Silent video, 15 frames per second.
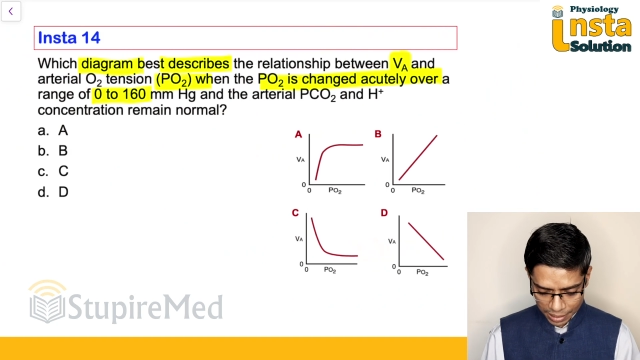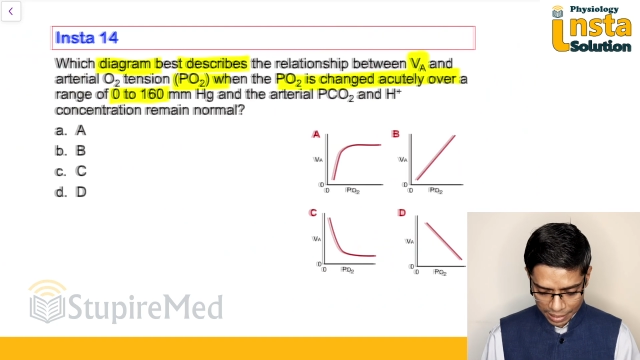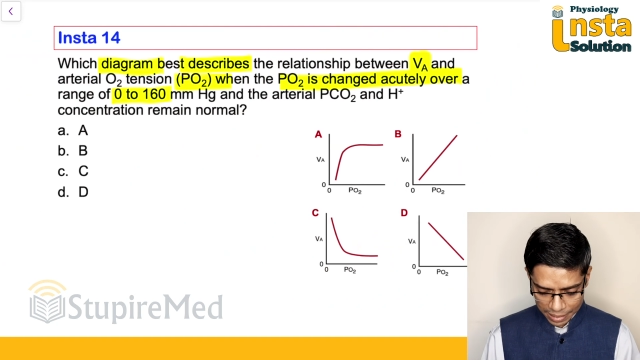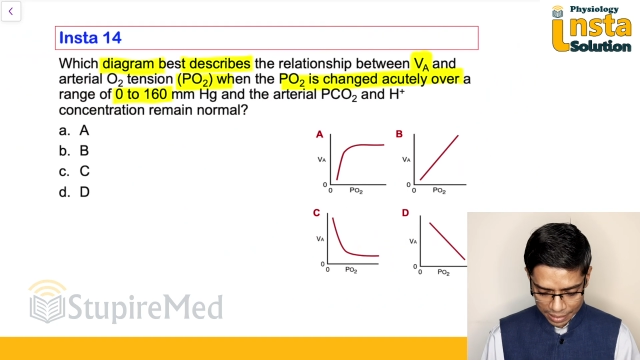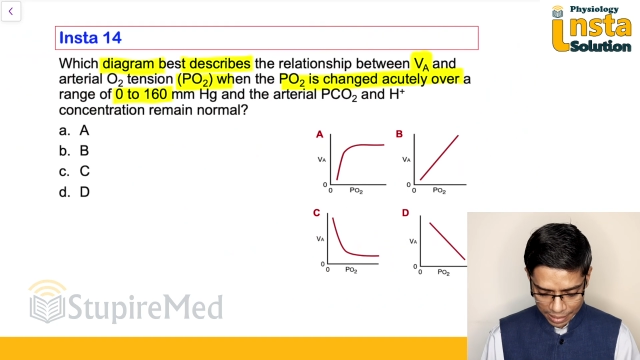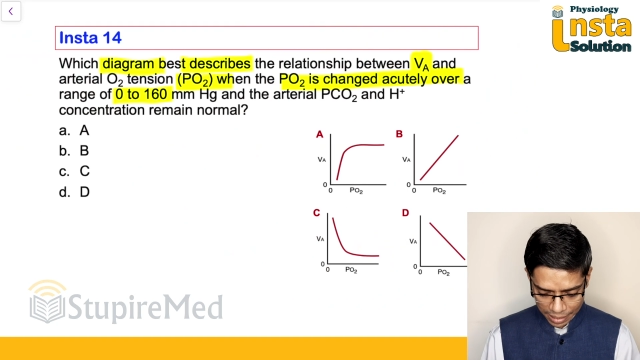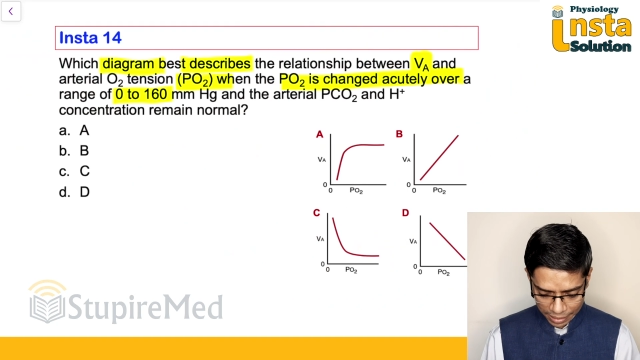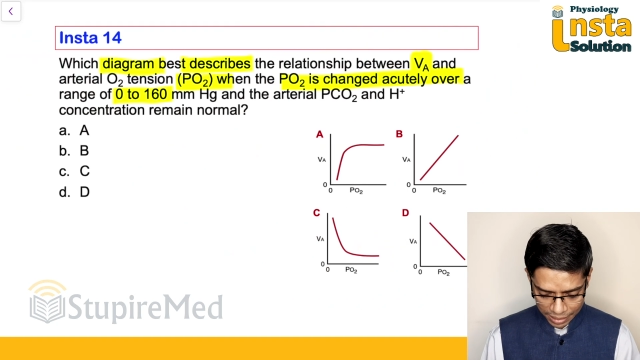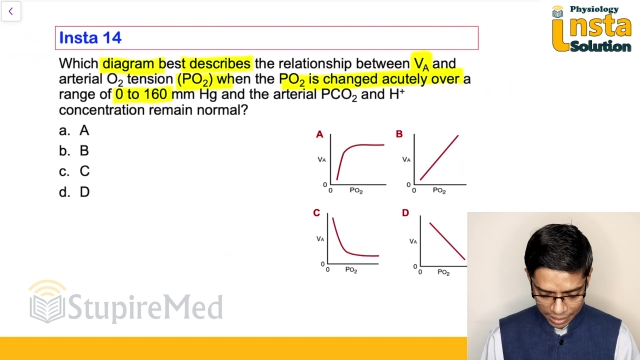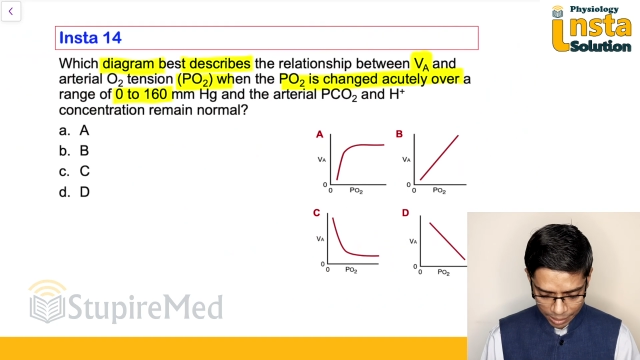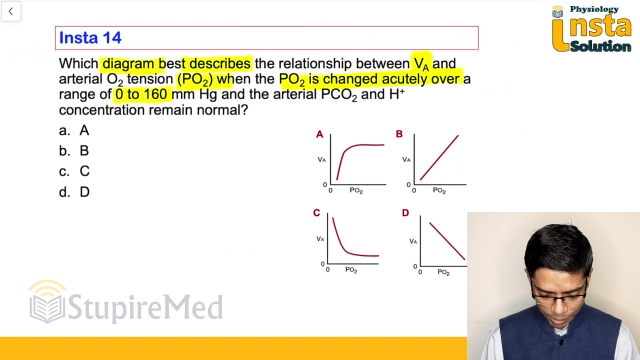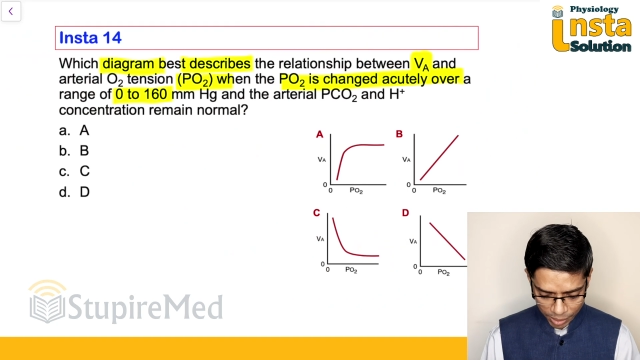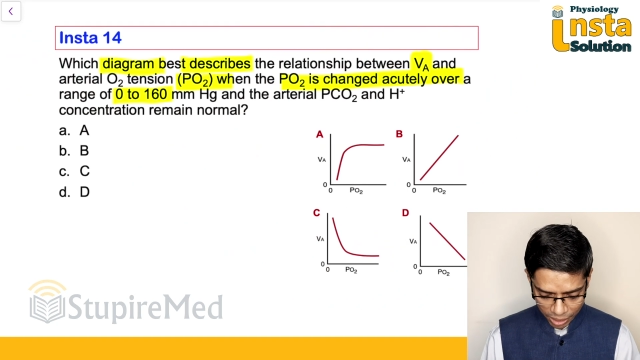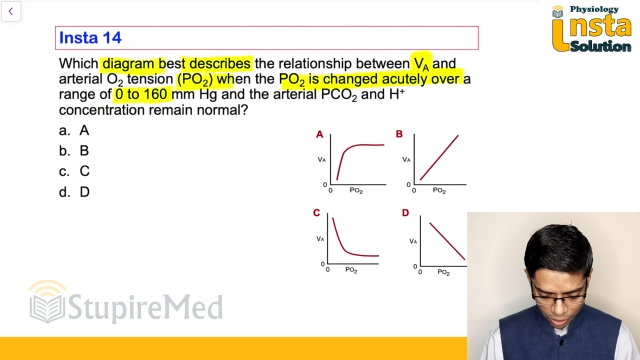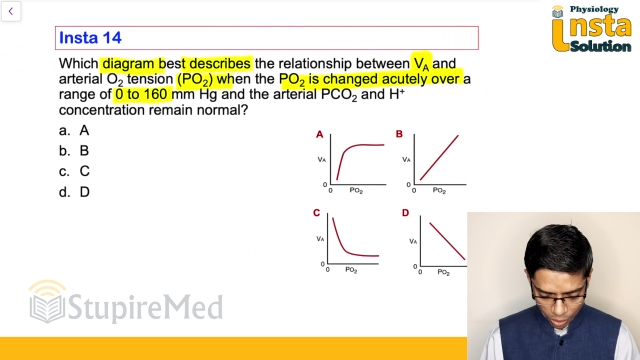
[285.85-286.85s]
is
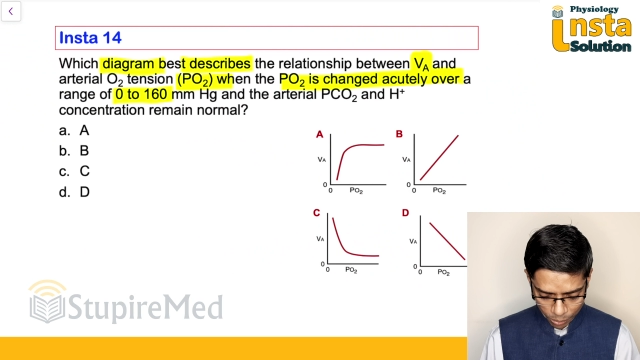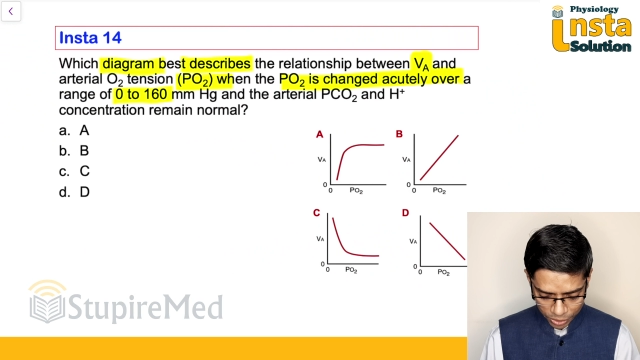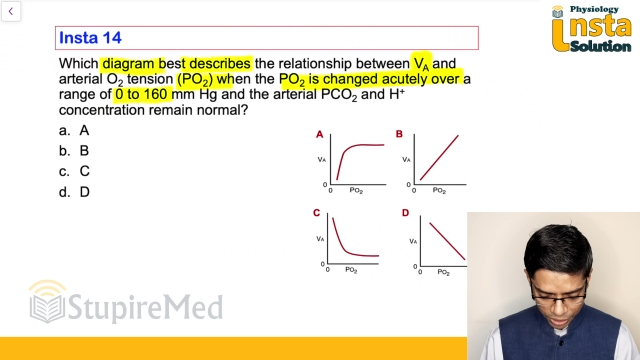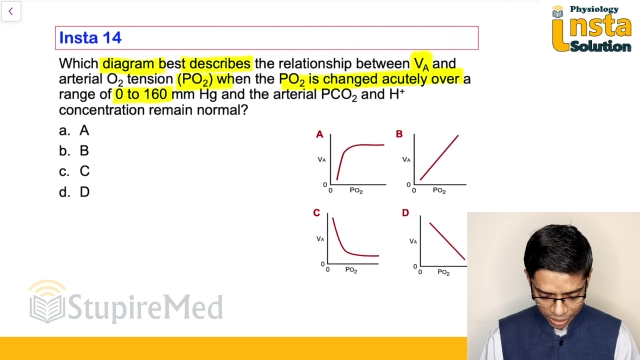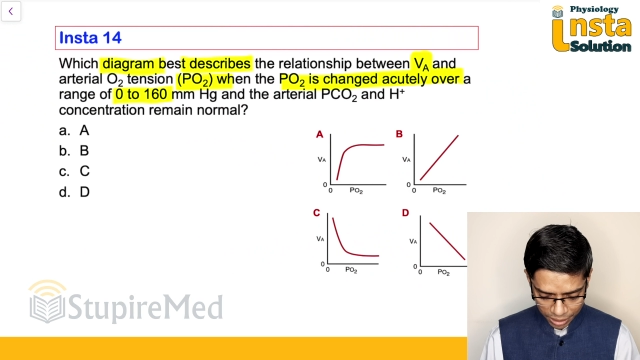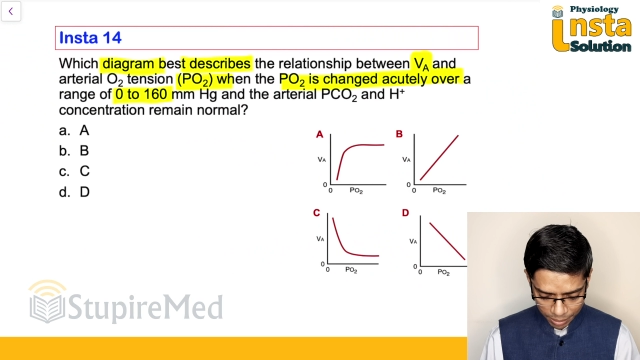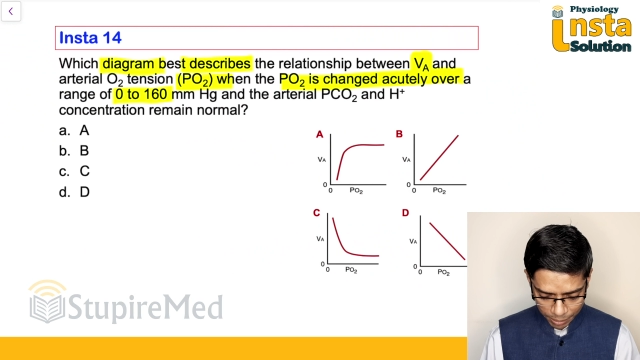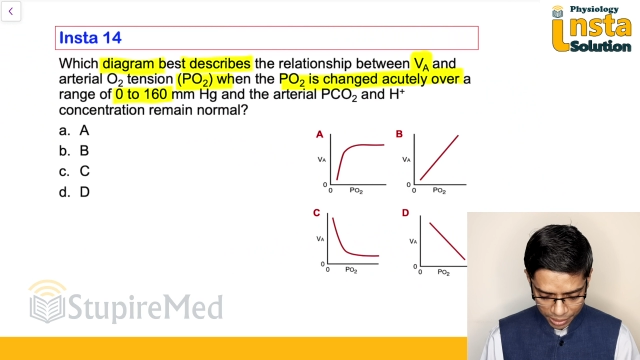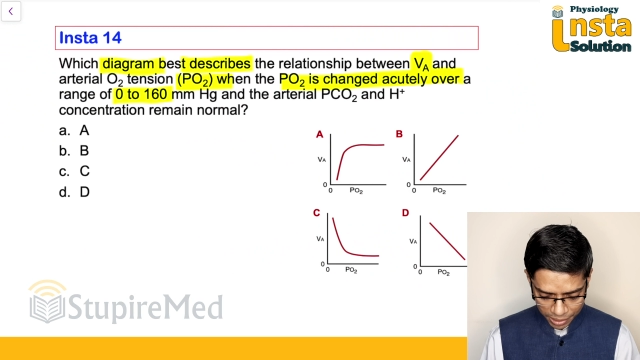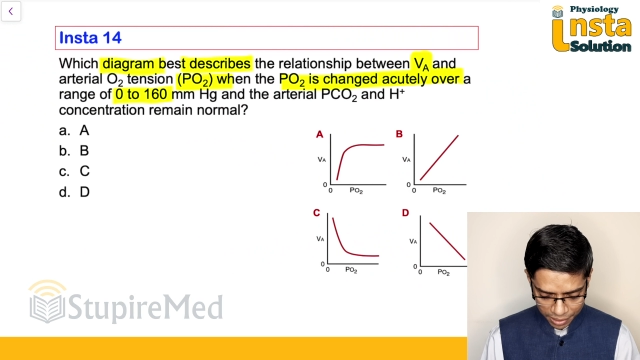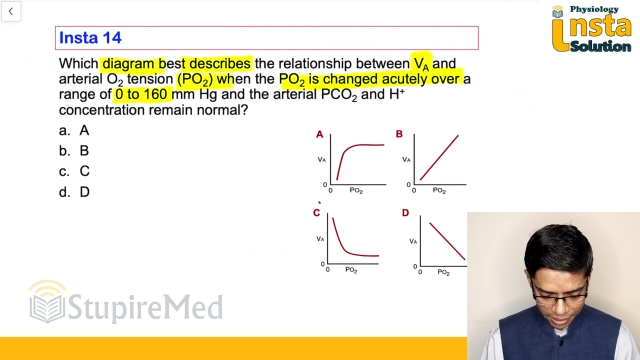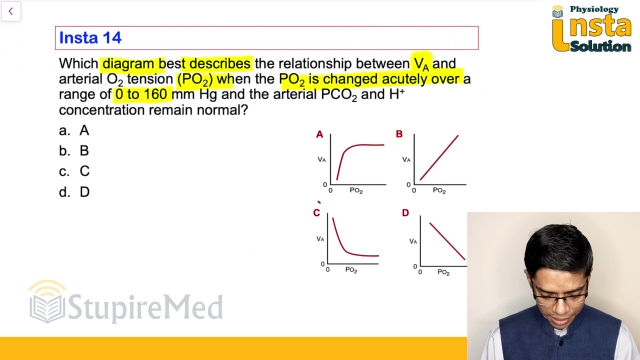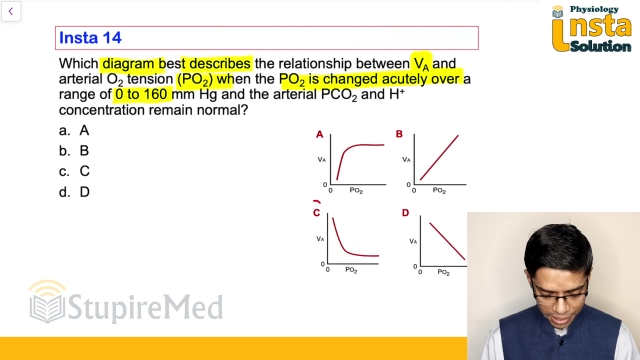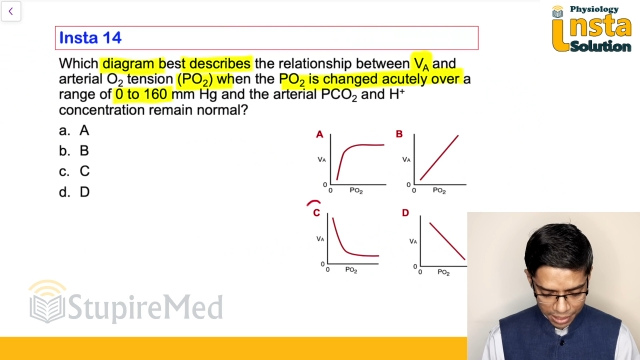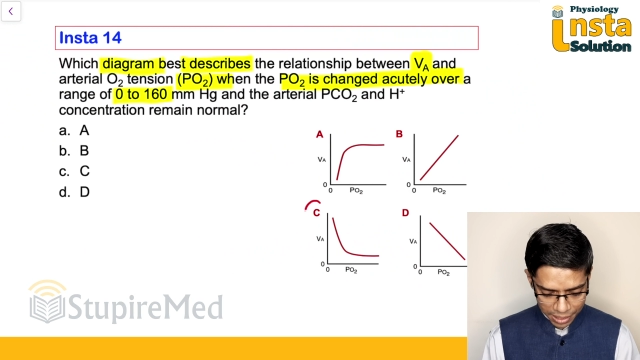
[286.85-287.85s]
nothing but option number
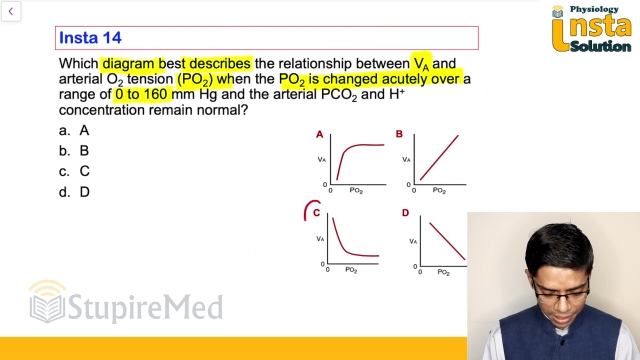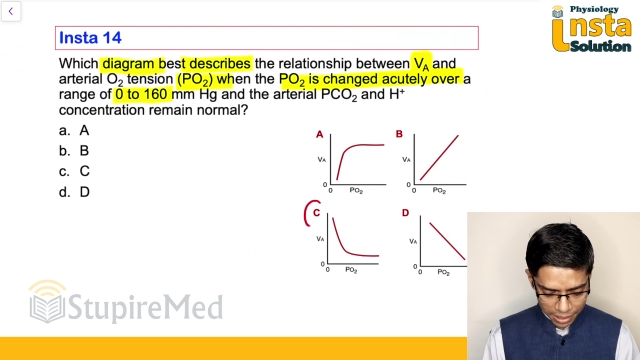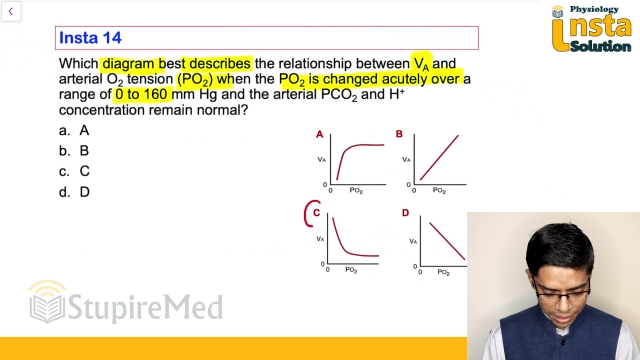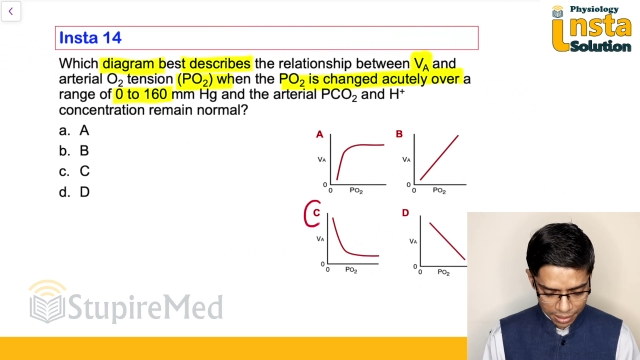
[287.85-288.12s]
C,